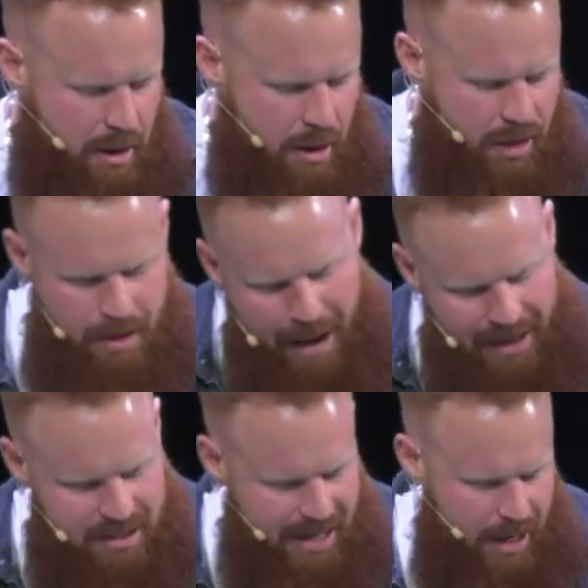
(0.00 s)
Think
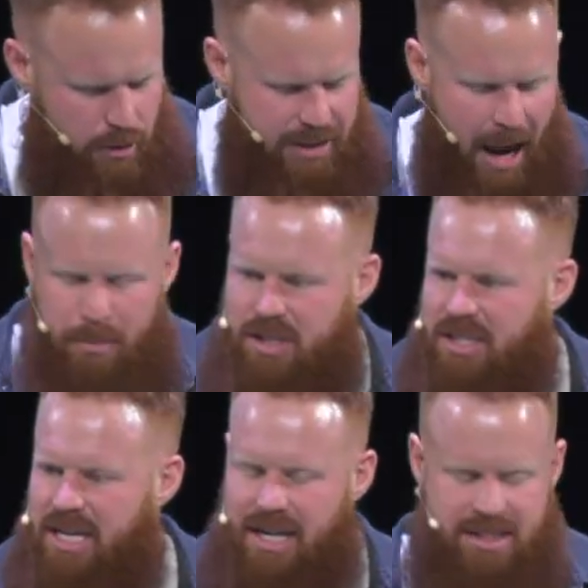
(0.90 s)
back to Daniel chapter
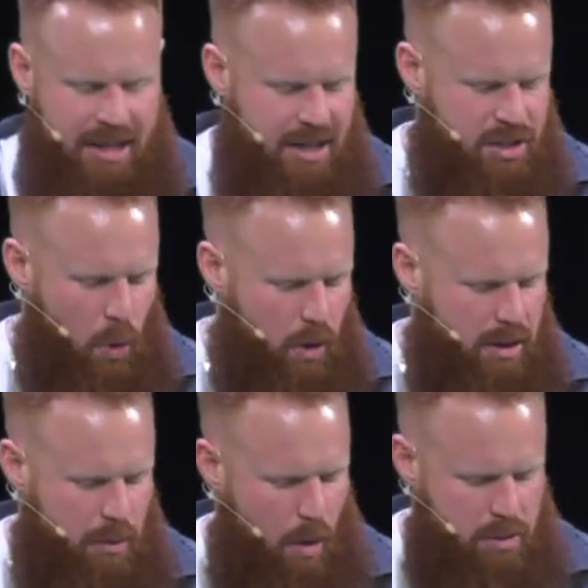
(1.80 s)
6 and
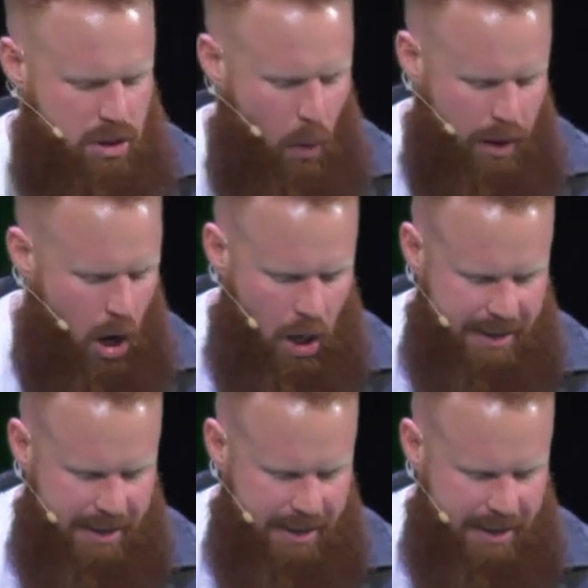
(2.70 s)
historically what was going on.